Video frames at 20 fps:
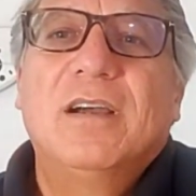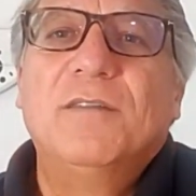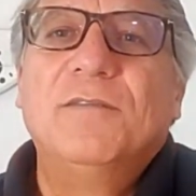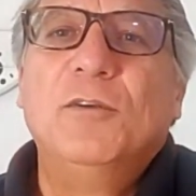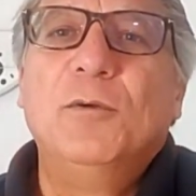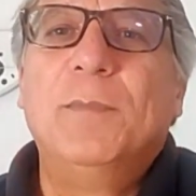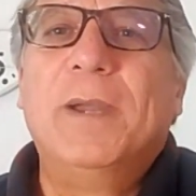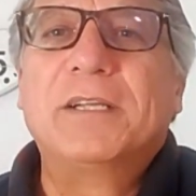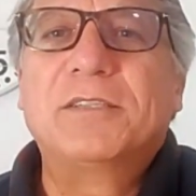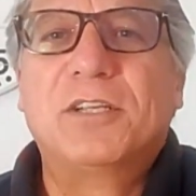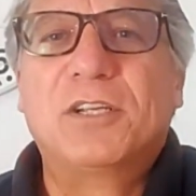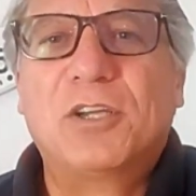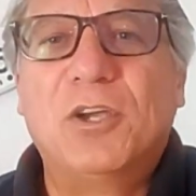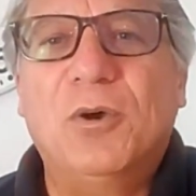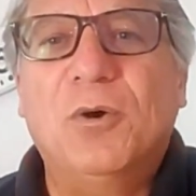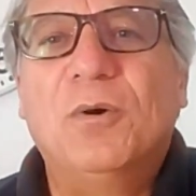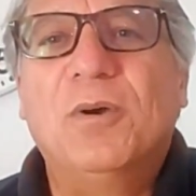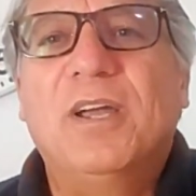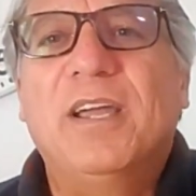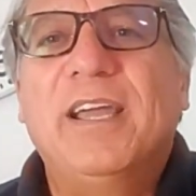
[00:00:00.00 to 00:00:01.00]
New
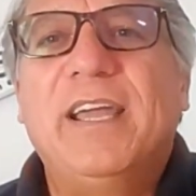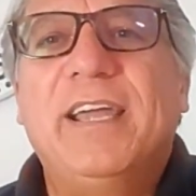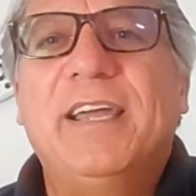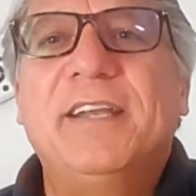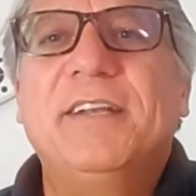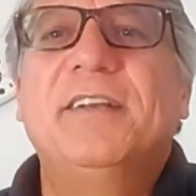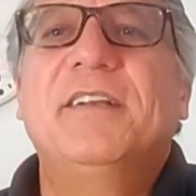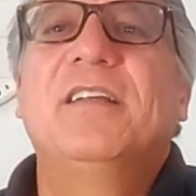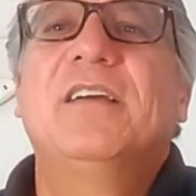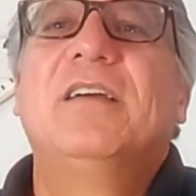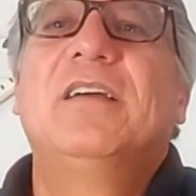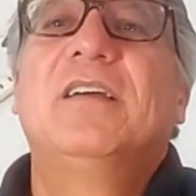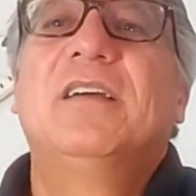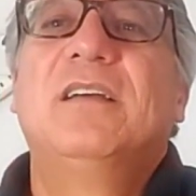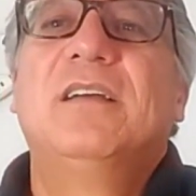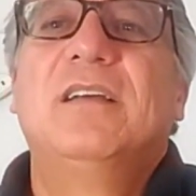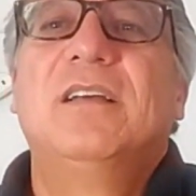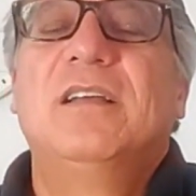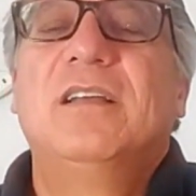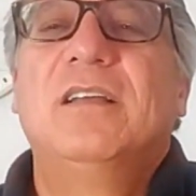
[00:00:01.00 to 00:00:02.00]
Mexico. And
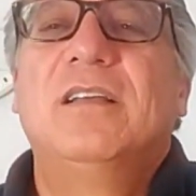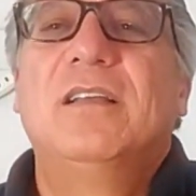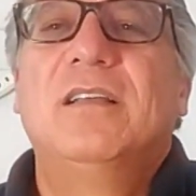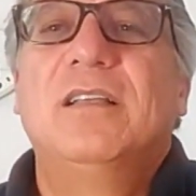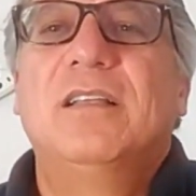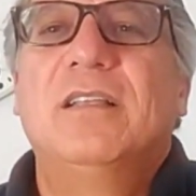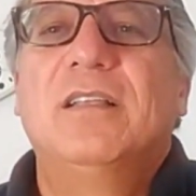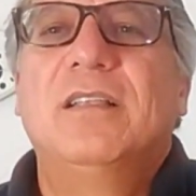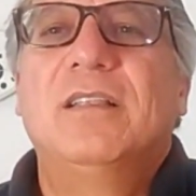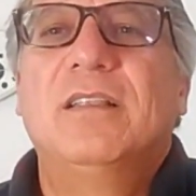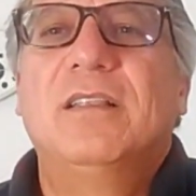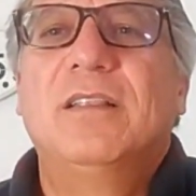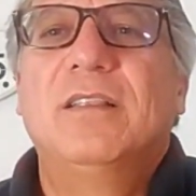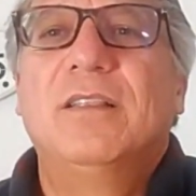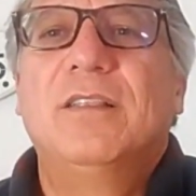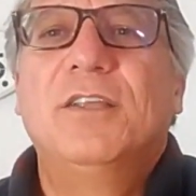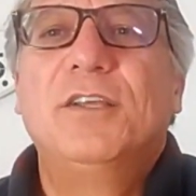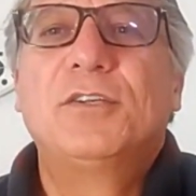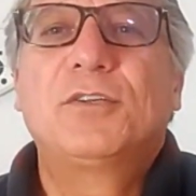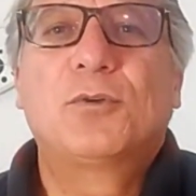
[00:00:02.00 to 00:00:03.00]

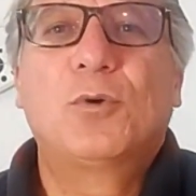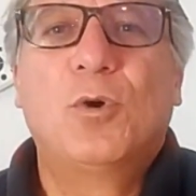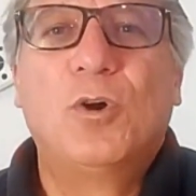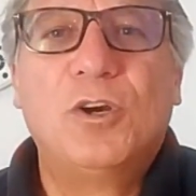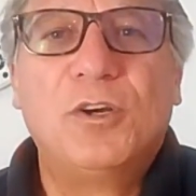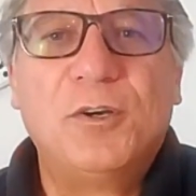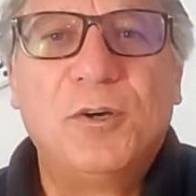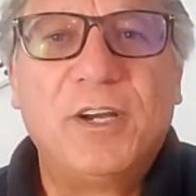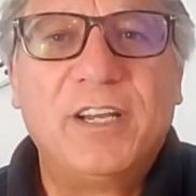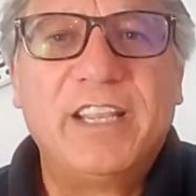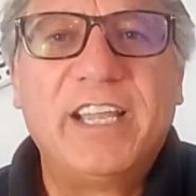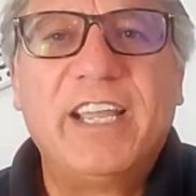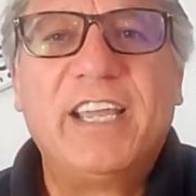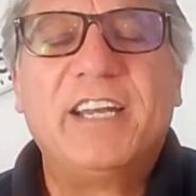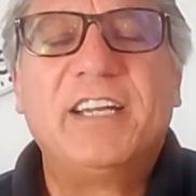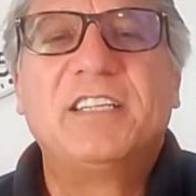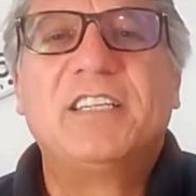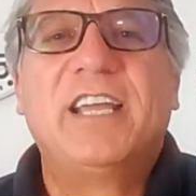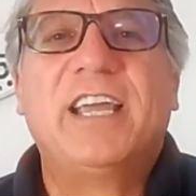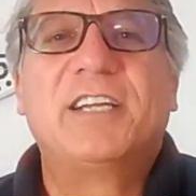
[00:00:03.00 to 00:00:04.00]
this store, they
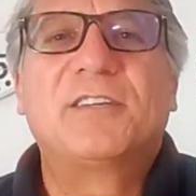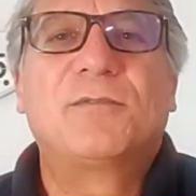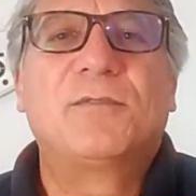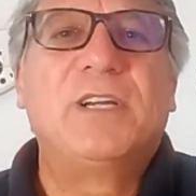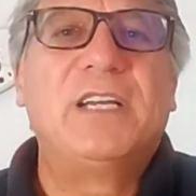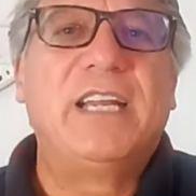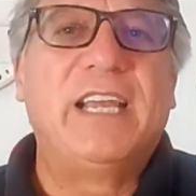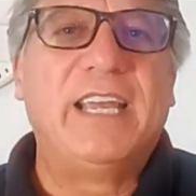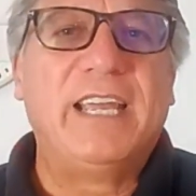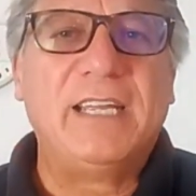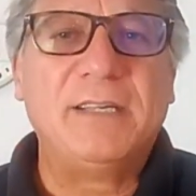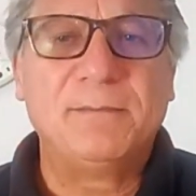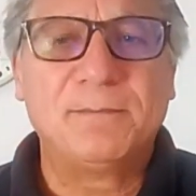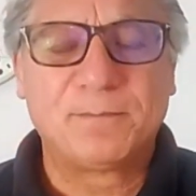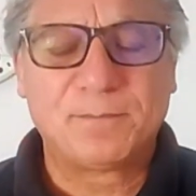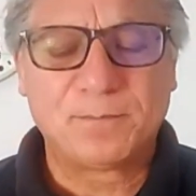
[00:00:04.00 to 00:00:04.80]
had a tax-free day,